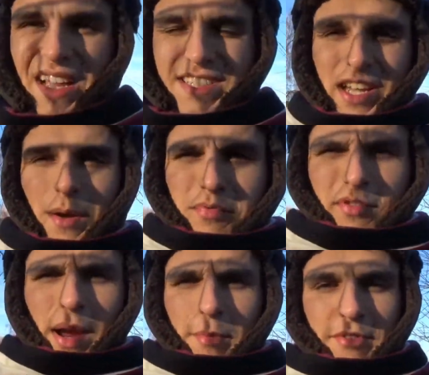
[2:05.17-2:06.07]
as our
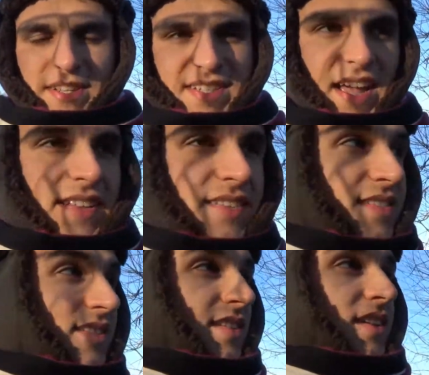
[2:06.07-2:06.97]
primary
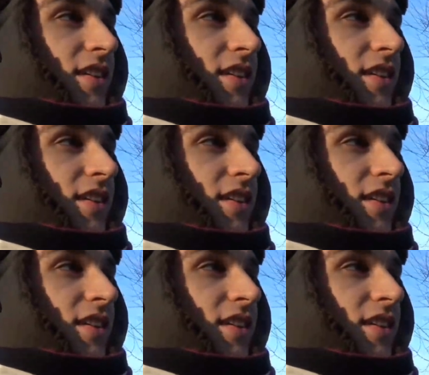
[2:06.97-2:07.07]
sense.